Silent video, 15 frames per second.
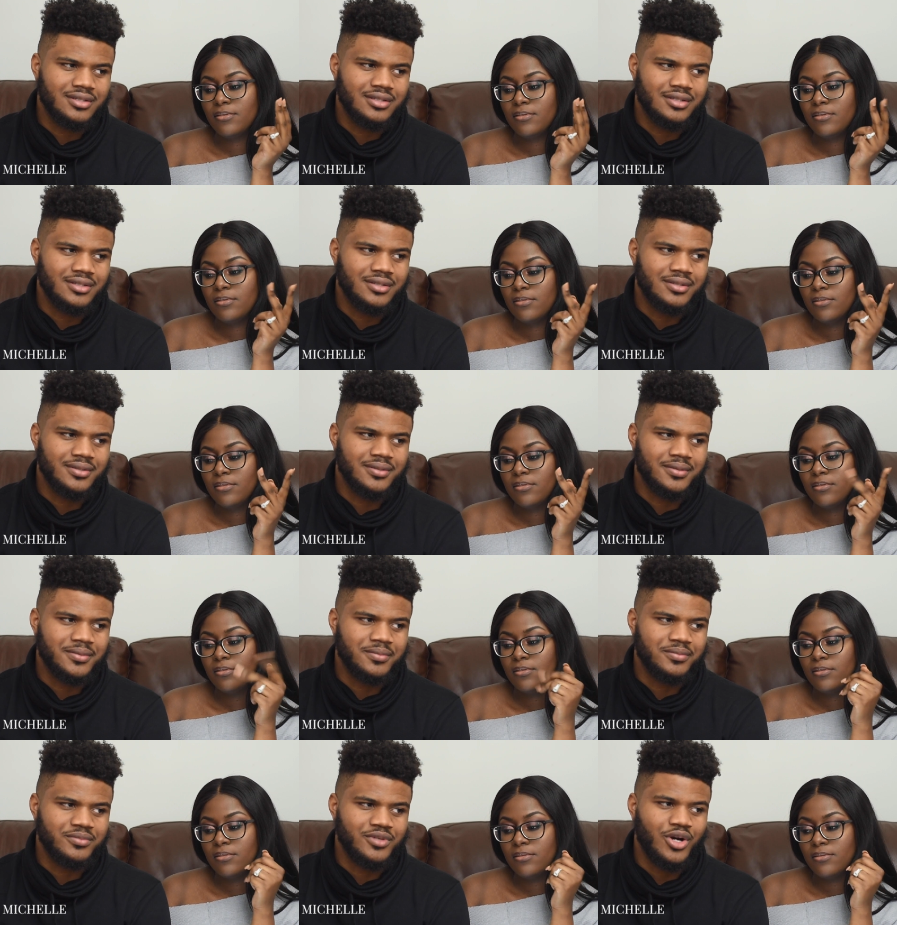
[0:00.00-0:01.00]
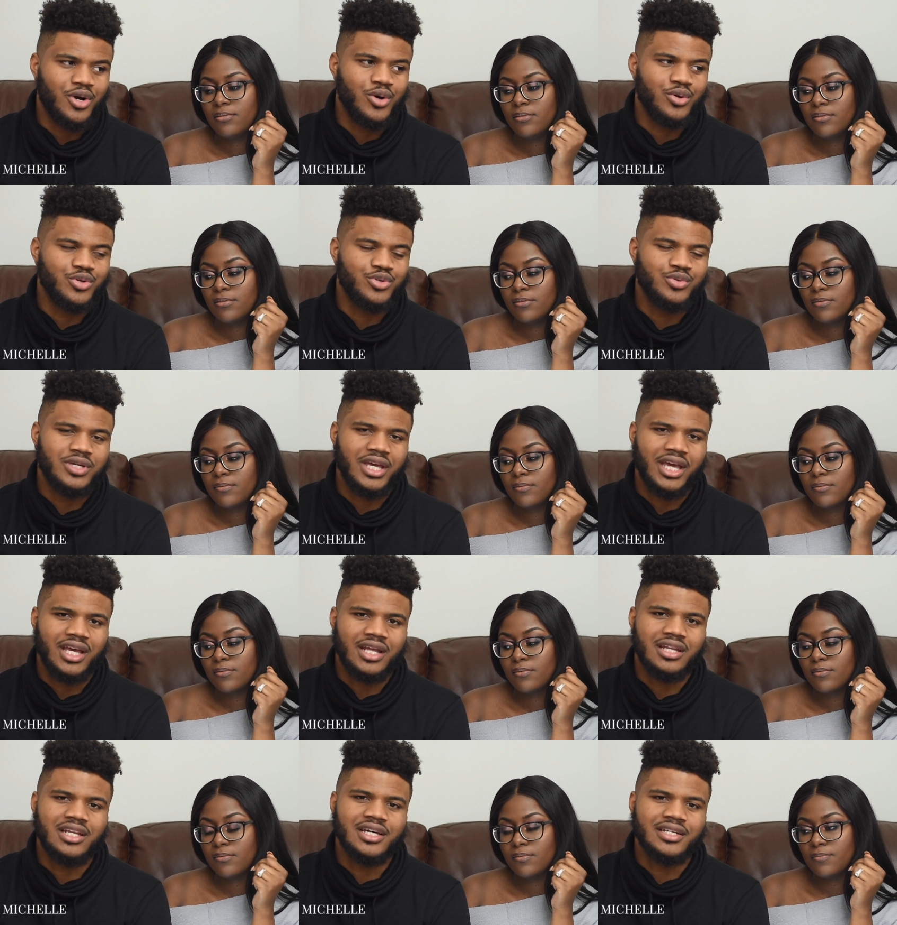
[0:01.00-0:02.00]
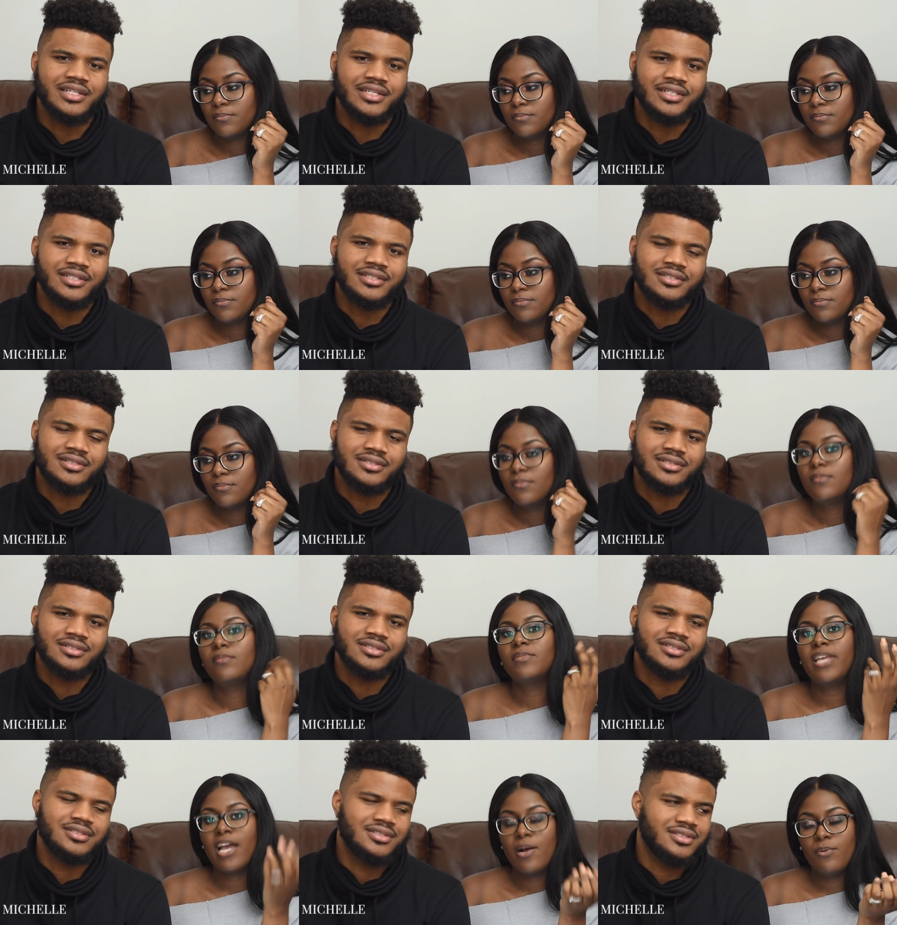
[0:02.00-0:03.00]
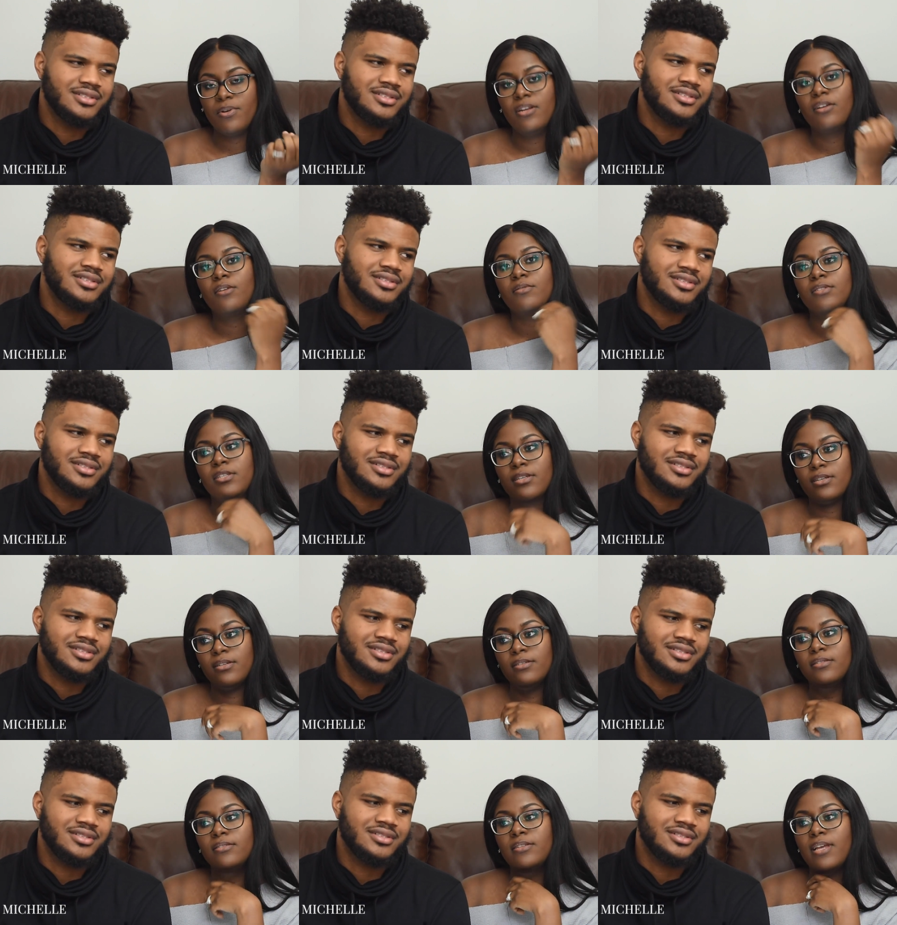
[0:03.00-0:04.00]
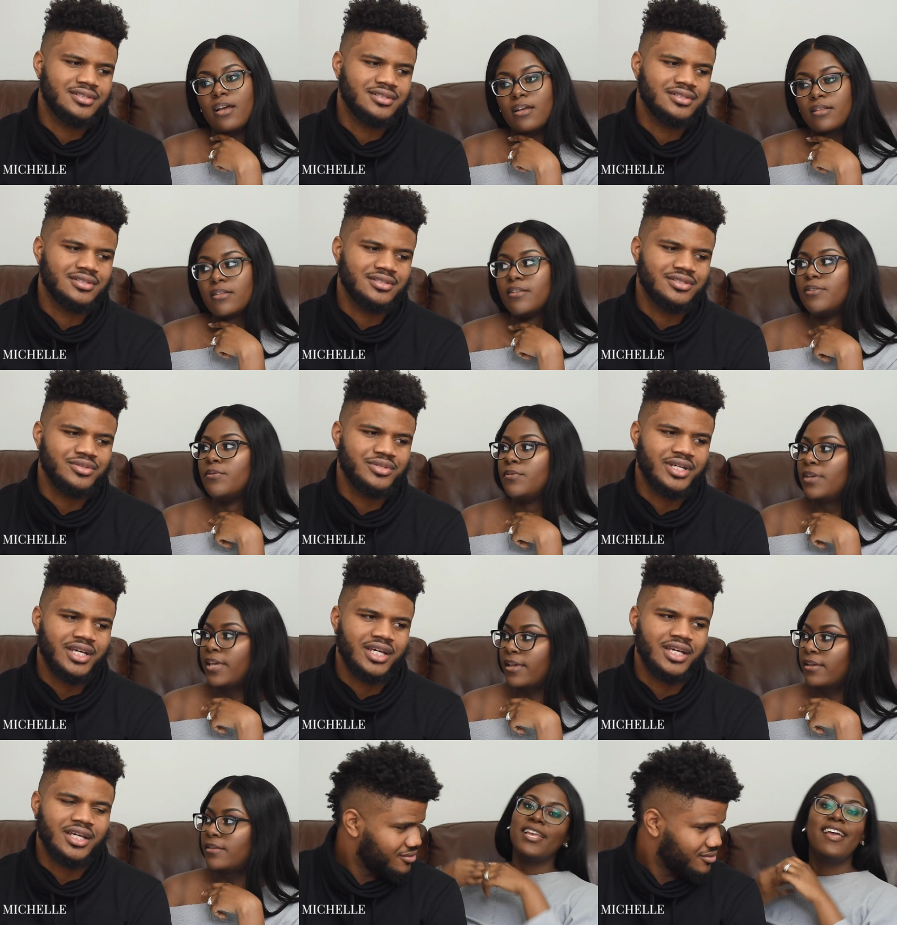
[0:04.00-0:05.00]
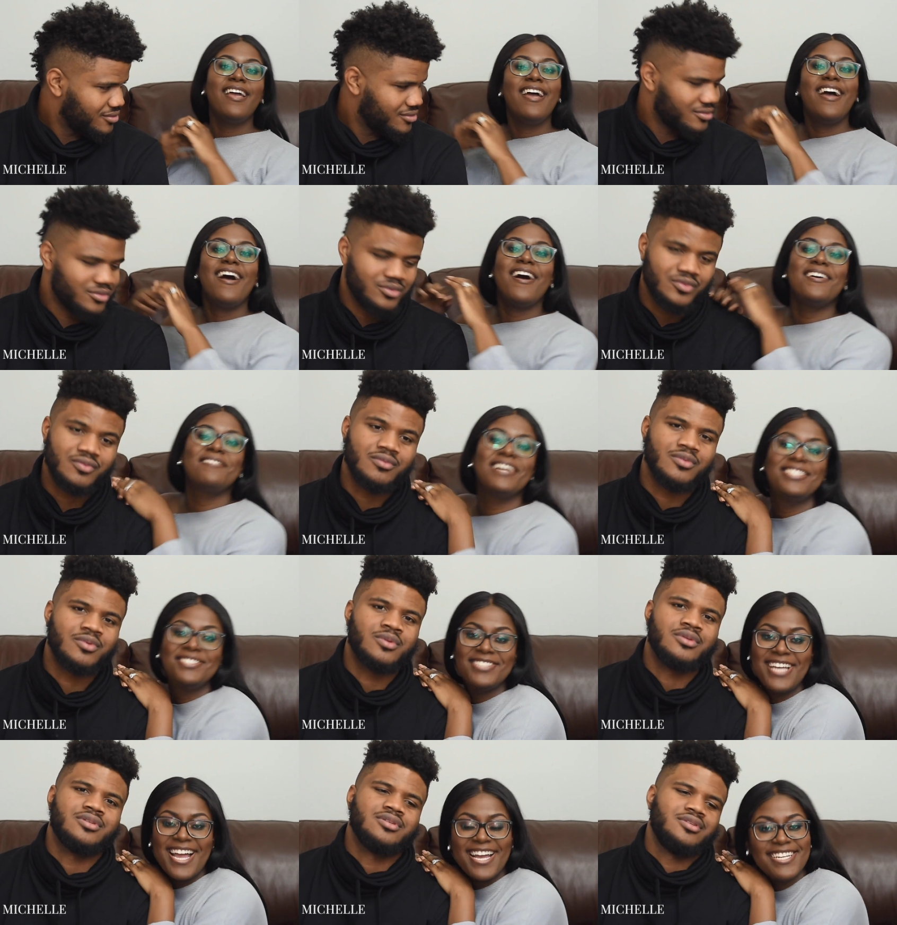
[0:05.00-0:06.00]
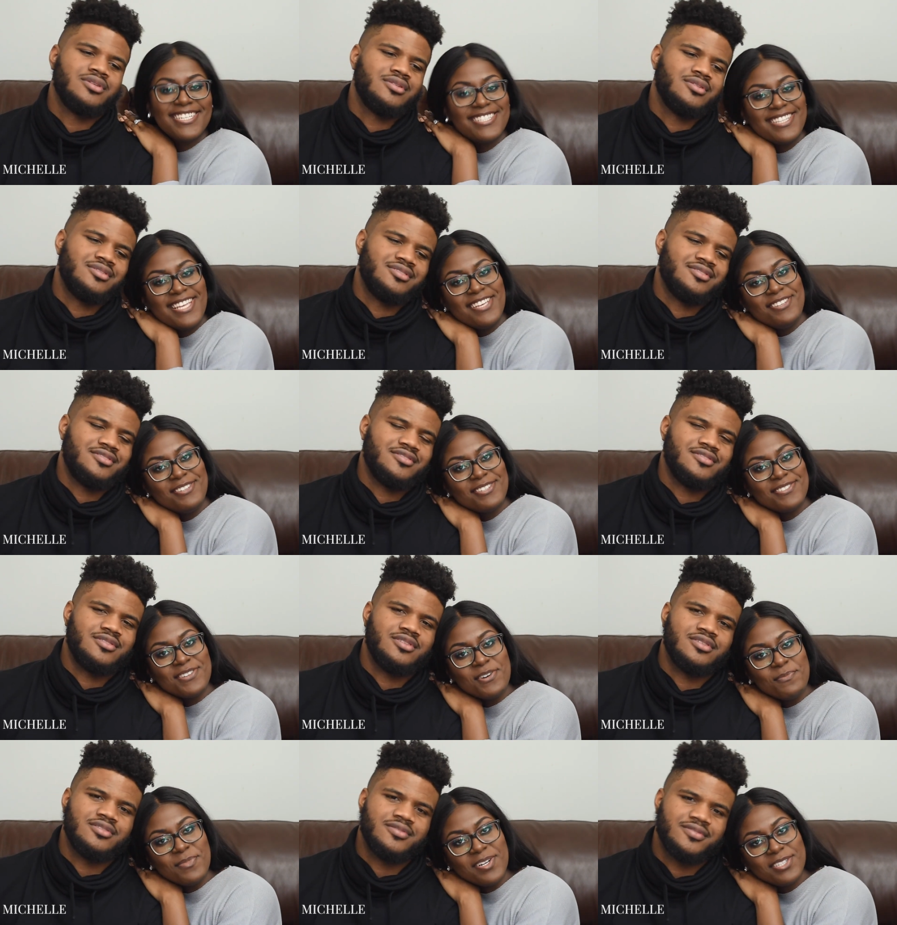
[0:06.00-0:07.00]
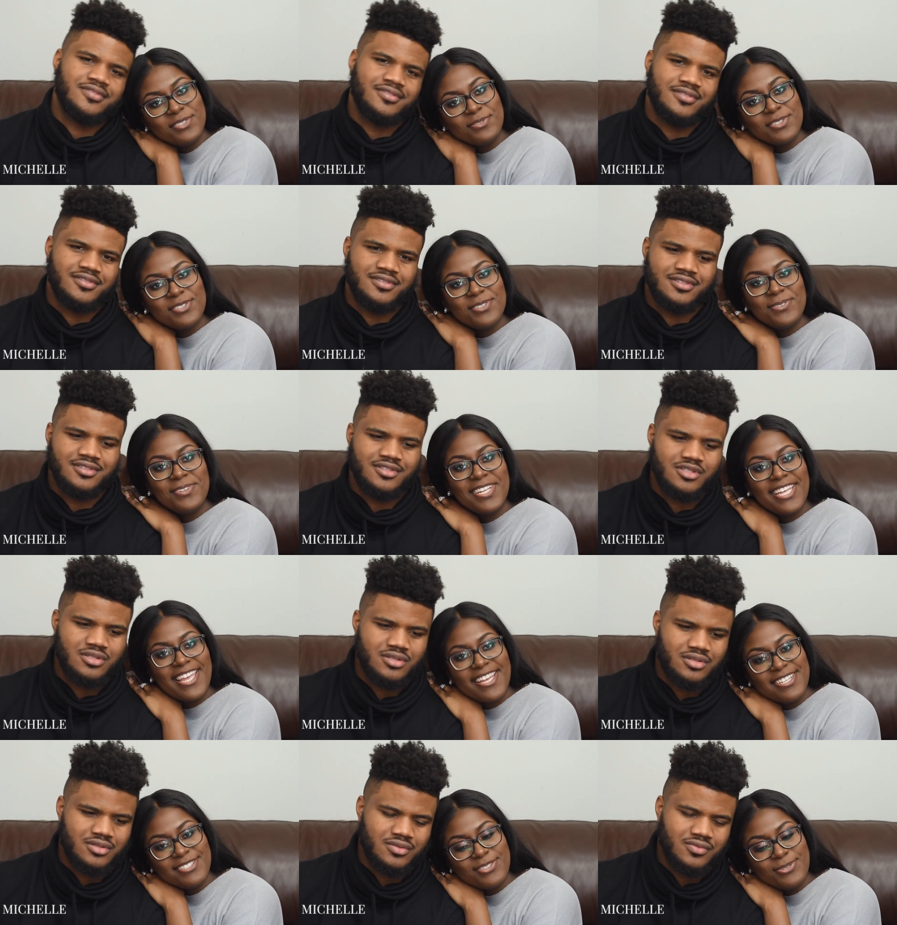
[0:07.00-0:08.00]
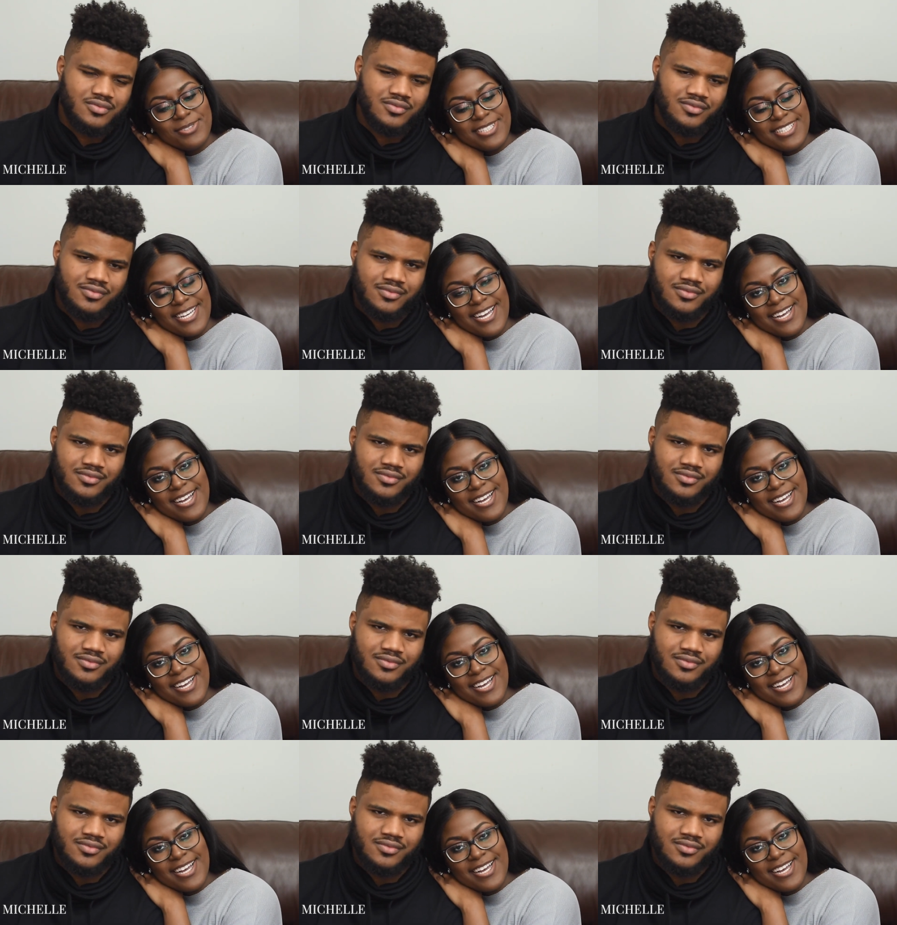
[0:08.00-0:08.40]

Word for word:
Speaker 1: Um, oh, U K, London.
Speaker 2: Yeah, I want to go to, yeah,
Speaker 1: the
Speaker 2: U K. U K. All right, you guys, thank you so much for tuning in to the